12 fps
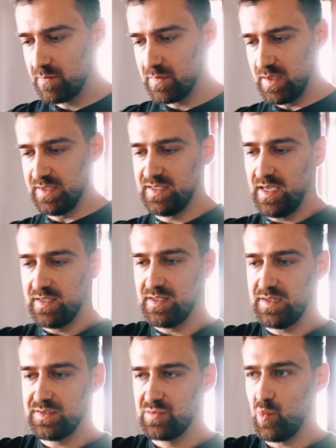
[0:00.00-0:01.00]
let's say
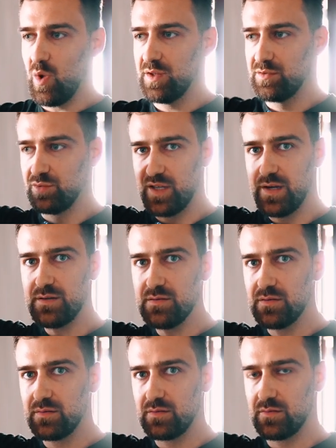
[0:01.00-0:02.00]
there is 1 to 10,
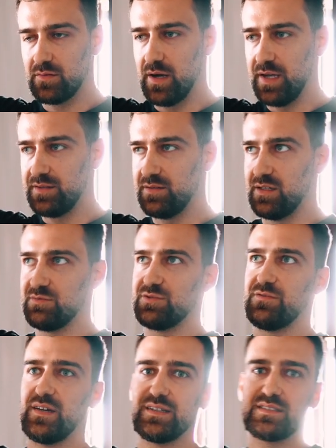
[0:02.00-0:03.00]
right, in terms
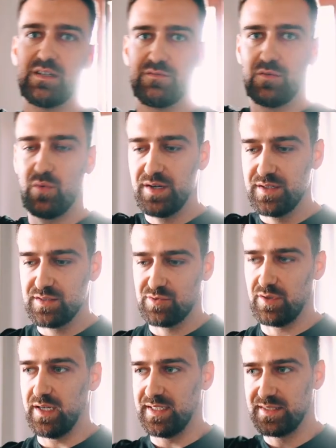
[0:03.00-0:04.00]
of like self-awareness
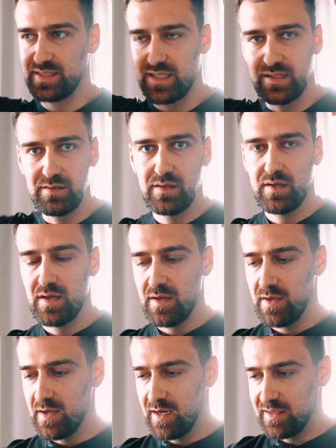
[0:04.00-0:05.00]
or like skill,
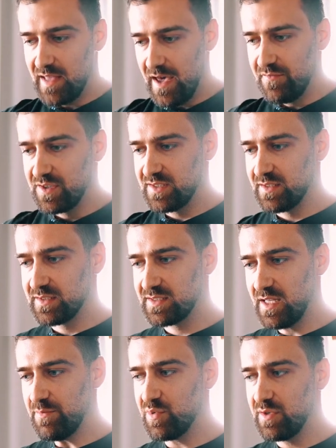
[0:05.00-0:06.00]
at every single
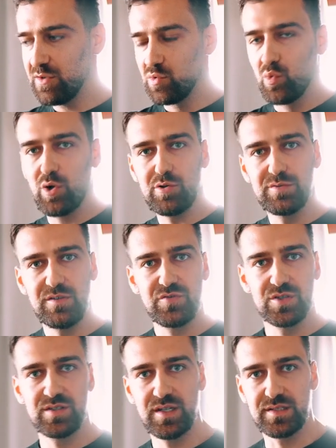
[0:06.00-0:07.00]
step you need to work on
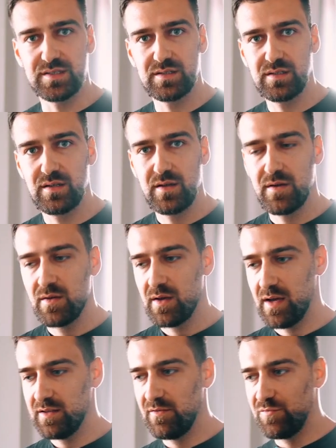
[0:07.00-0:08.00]
different things,
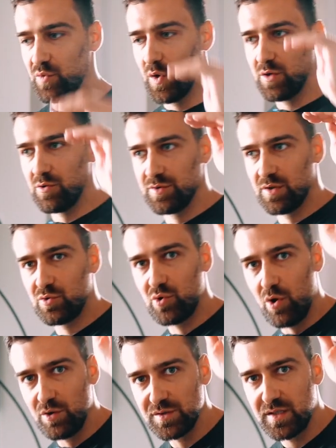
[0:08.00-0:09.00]
and if you work on the
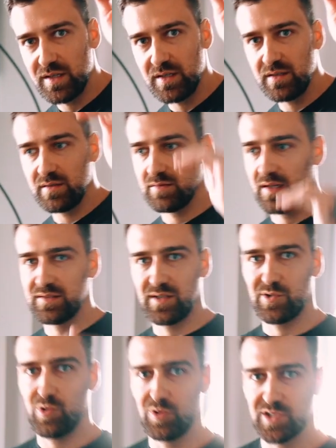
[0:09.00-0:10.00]
wrong thing at
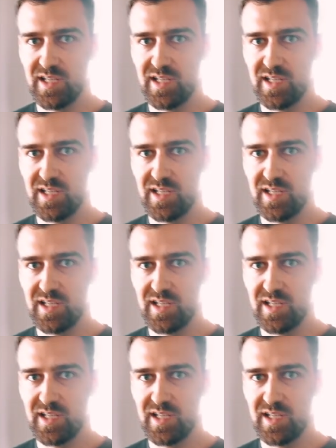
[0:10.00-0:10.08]
the wrong